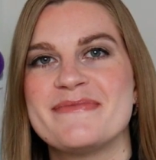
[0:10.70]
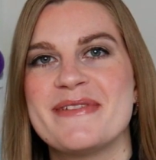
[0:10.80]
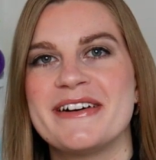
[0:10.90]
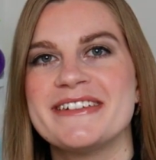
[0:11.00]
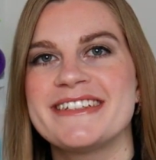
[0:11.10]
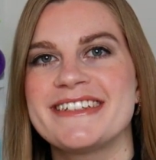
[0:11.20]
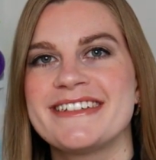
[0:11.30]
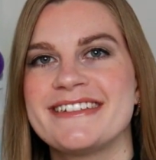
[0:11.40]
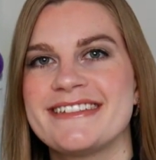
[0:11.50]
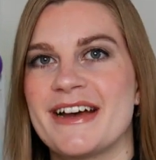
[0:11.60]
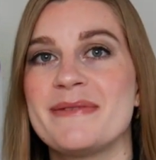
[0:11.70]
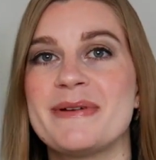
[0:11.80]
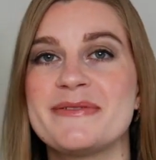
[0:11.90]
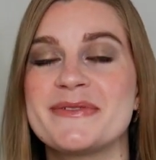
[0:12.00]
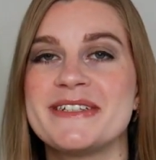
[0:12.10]
of March. Hope
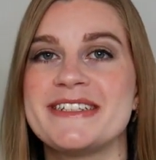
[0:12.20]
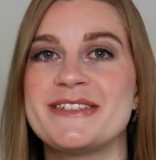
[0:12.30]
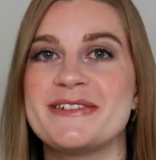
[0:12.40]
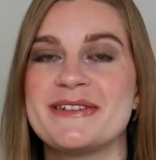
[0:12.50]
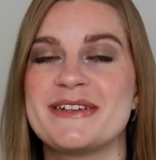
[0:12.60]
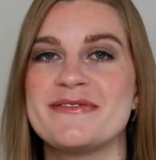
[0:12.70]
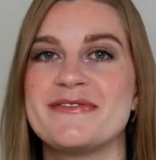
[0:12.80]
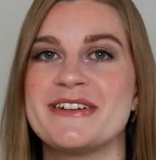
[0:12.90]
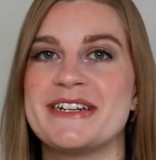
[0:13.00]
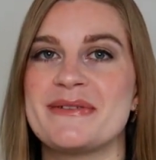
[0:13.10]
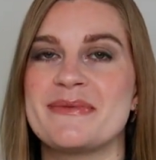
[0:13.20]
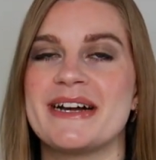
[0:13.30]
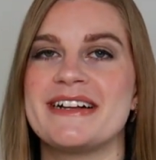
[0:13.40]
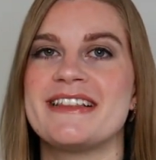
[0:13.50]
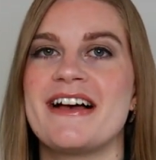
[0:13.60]
everyone is doing really
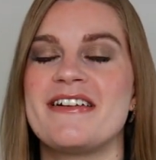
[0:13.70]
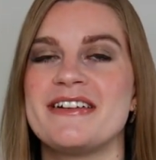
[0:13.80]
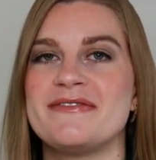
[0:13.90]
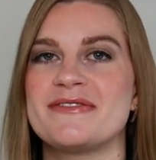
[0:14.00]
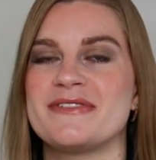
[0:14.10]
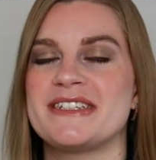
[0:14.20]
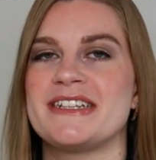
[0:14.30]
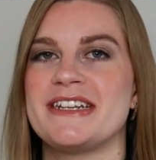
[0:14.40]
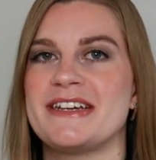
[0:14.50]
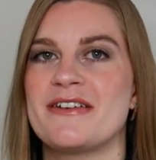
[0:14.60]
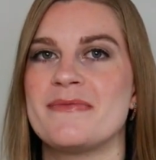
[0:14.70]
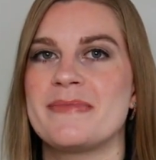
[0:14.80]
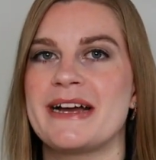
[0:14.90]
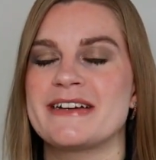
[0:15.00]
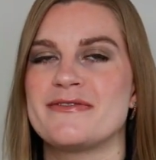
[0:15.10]
well. I've recently gotten
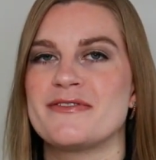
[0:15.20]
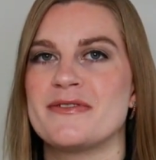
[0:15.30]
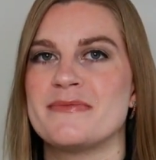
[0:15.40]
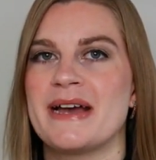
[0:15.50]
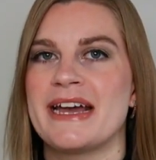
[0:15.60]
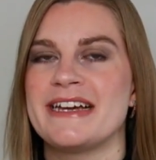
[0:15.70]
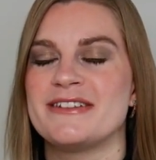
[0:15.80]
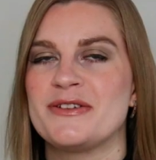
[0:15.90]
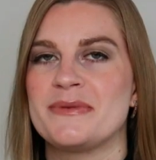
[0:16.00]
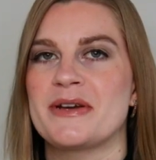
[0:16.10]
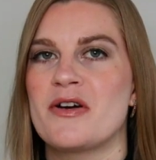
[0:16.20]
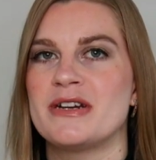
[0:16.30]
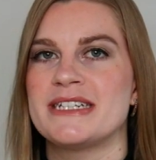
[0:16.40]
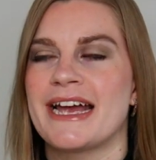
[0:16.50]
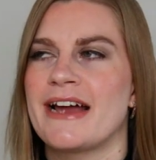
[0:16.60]
back from a two week
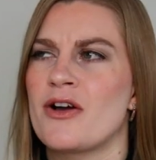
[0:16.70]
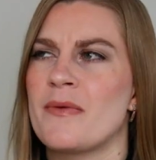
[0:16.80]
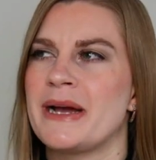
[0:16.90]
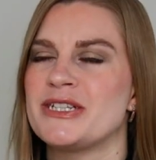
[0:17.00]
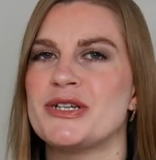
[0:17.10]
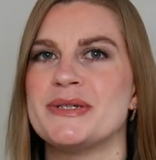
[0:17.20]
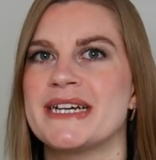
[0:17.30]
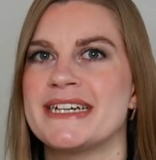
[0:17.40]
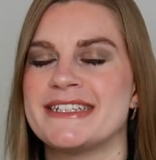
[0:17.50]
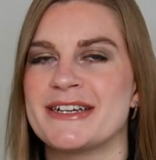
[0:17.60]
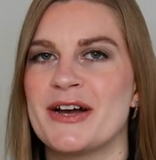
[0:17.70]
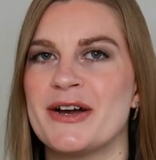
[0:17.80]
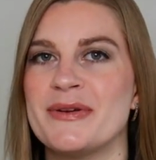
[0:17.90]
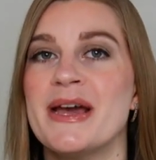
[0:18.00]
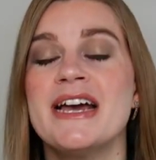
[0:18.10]
holiday. I got back two days
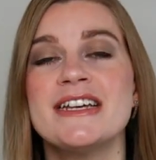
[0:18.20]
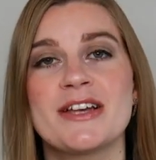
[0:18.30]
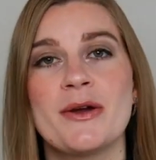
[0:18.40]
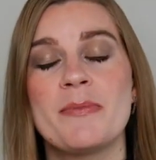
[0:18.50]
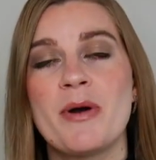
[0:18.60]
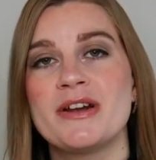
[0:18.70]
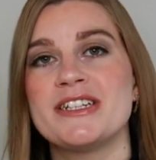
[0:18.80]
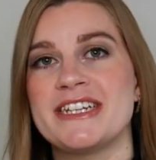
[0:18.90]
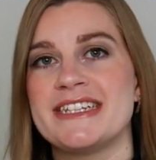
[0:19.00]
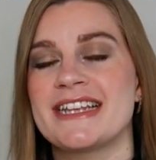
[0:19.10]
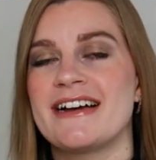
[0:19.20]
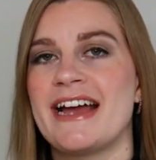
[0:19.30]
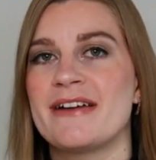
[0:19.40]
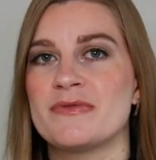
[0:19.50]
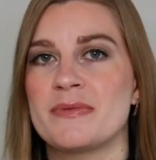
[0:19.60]
ago. So apologies that I
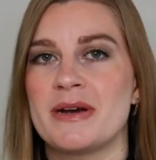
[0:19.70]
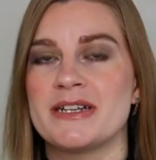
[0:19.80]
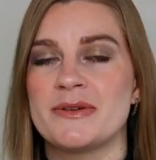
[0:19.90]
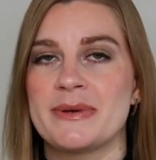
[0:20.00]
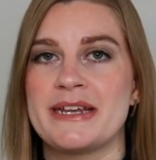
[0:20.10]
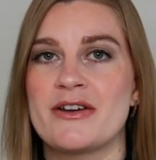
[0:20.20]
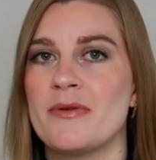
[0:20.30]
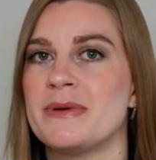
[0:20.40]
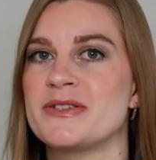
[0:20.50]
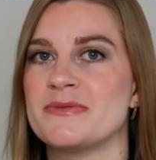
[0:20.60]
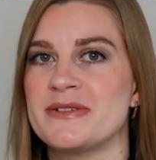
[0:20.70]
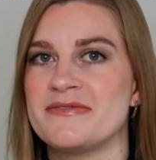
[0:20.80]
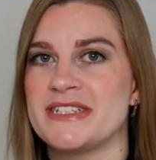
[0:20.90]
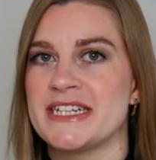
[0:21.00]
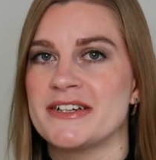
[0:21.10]
haven't replied to any comments on my
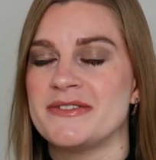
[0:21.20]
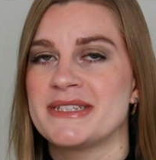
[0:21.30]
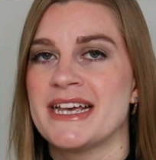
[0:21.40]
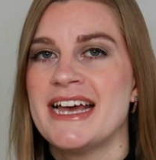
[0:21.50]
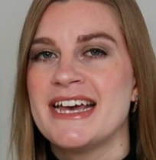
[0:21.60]
videos.